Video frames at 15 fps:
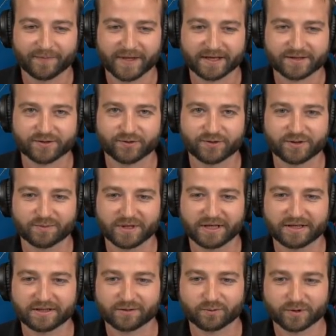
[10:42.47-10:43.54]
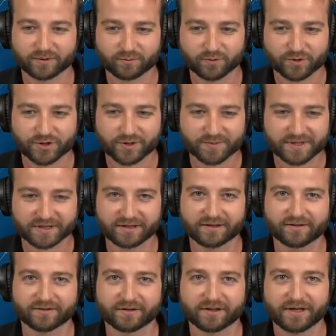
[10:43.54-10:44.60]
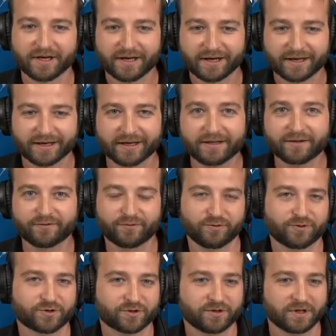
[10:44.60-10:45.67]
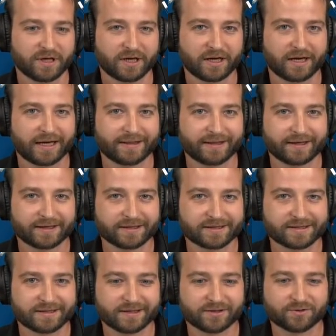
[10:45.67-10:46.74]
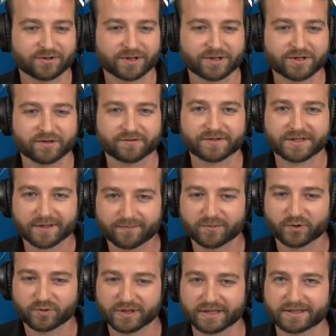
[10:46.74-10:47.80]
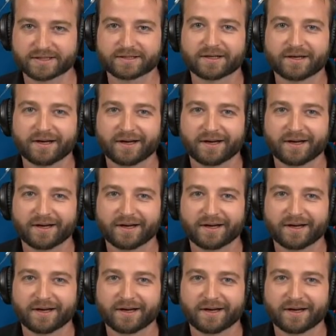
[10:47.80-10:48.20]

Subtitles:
that's going to be hitting World of Warships in the future, and that is the introduction of submarines.